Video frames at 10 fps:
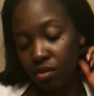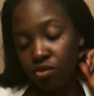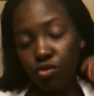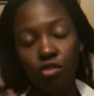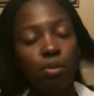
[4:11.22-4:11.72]

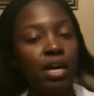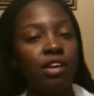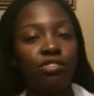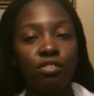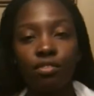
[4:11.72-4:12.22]
stretch my
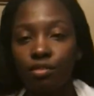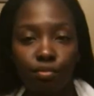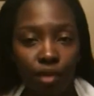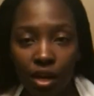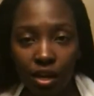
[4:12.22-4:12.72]
edges,
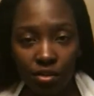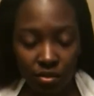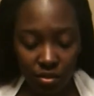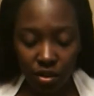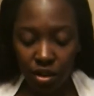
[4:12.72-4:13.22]
I
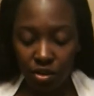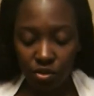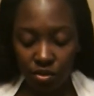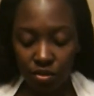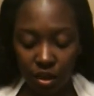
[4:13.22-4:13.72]
guess you
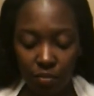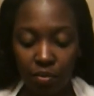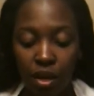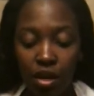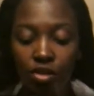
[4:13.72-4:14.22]
could say.
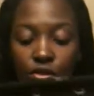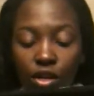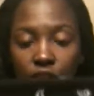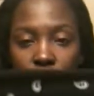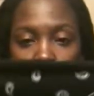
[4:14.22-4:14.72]
So
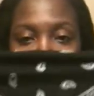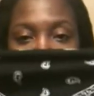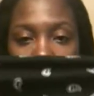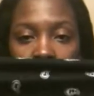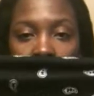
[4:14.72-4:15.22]
I
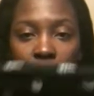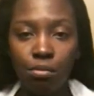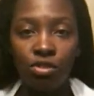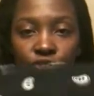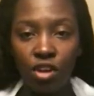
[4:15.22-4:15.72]
put it in a
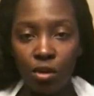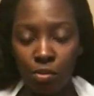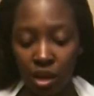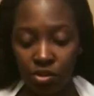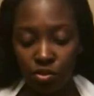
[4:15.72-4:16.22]
diamond
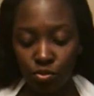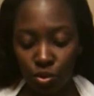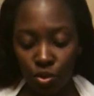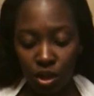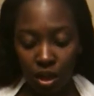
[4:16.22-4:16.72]
shape and I just
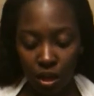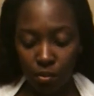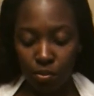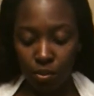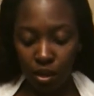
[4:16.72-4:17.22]
roll it
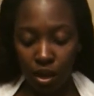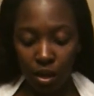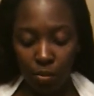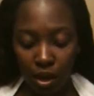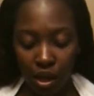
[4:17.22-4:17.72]
up.
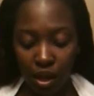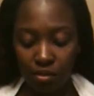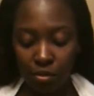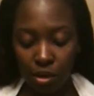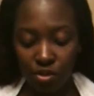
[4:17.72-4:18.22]
But I
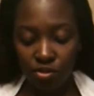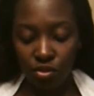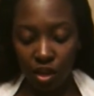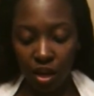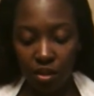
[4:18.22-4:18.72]
like to make
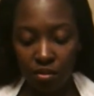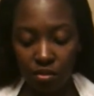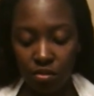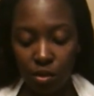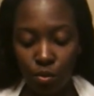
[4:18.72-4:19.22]
sure that it's
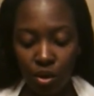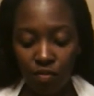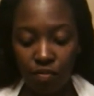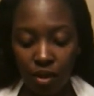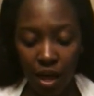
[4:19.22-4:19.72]

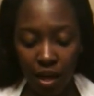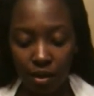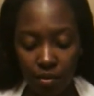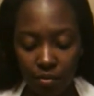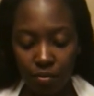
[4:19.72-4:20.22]
somewhat
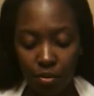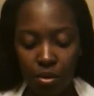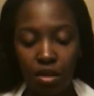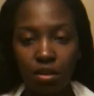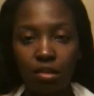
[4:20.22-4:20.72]
flat
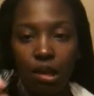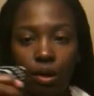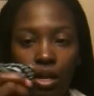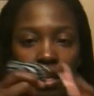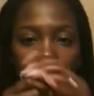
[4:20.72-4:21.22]
because that's how
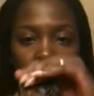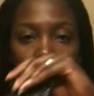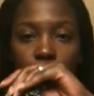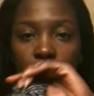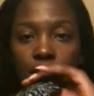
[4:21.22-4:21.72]
I need it
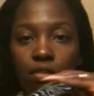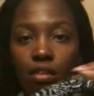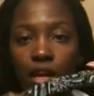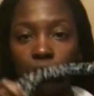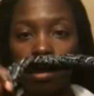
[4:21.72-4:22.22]
to be,
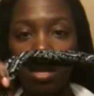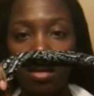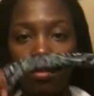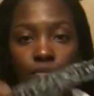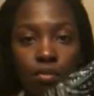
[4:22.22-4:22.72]
to lay on my
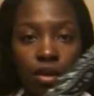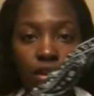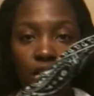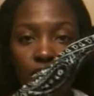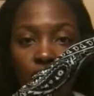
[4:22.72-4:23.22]
head.
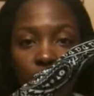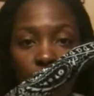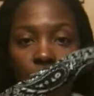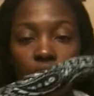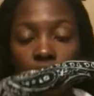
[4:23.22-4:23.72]

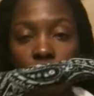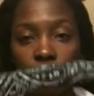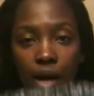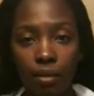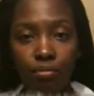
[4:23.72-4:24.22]
So I do
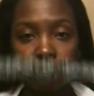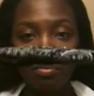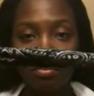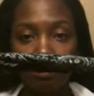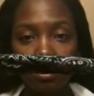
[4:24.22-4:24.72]
that,
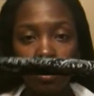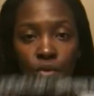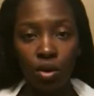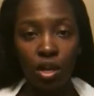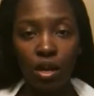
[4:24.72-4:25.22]

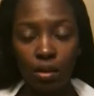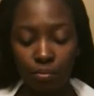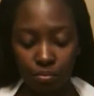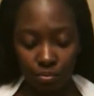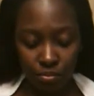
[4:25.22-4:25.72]
roll it up,